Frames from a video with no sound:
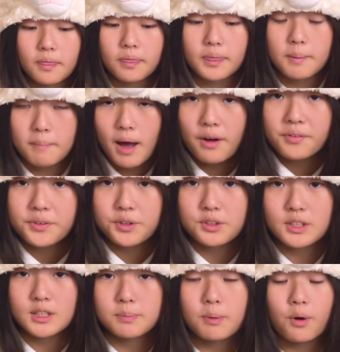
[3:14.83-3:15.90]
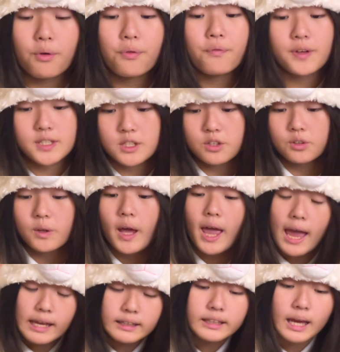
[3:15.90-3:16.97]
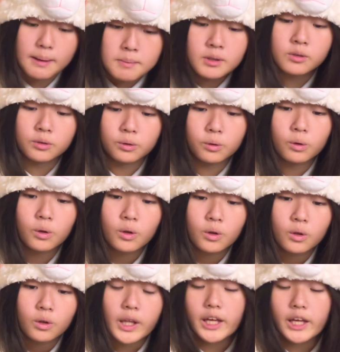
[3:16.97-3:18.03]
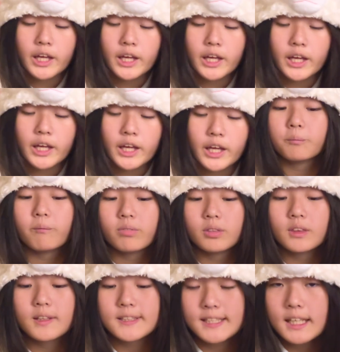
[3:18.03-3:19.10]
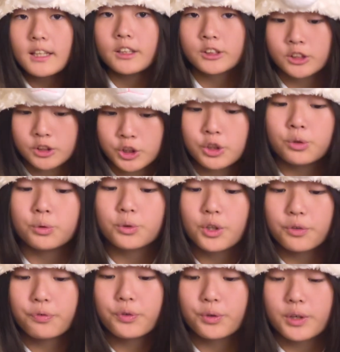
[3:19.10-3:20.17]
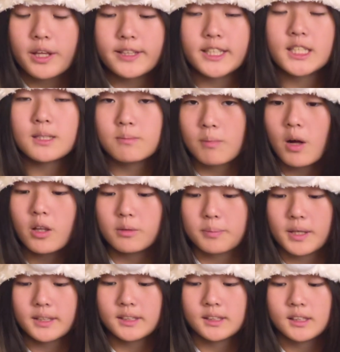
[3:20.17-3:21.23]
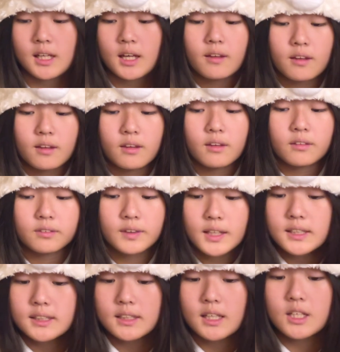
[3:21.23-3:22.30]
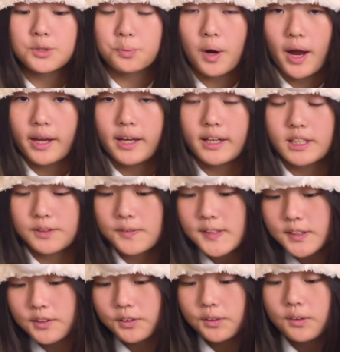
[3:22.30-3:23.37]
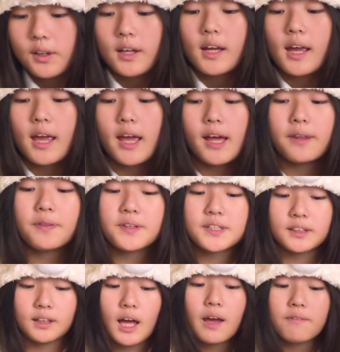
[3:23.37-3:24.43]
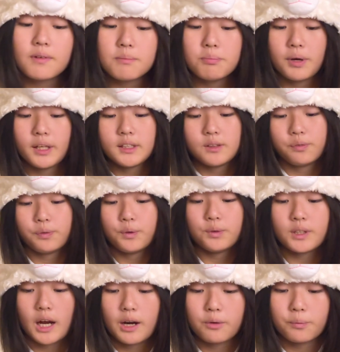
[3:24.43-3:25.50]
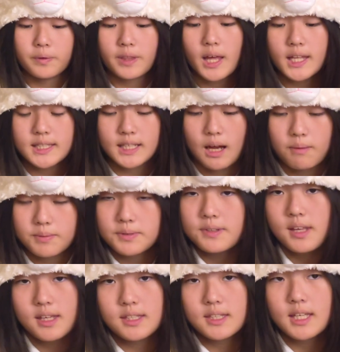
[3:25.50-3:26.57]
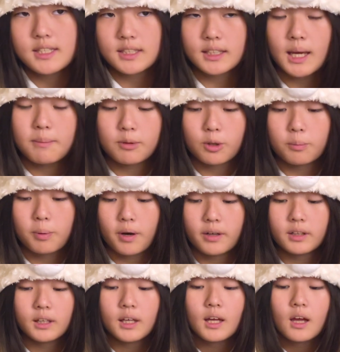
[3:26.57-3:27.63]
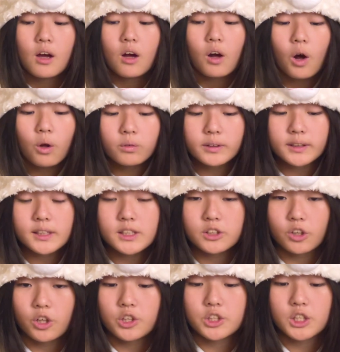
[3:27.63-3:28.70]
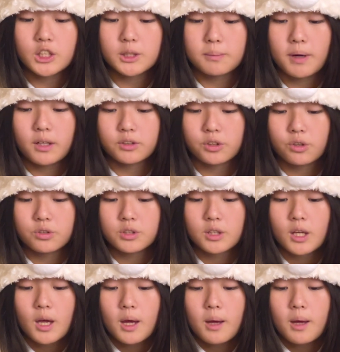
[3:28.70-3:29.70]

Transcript: The mouth uses both physical and chemical digestion. The teeth chew the food into smaller bits. This is why it is physical, and the saliva breaks the food down with enzymes. This is the chemical part. Only the starch into maltose.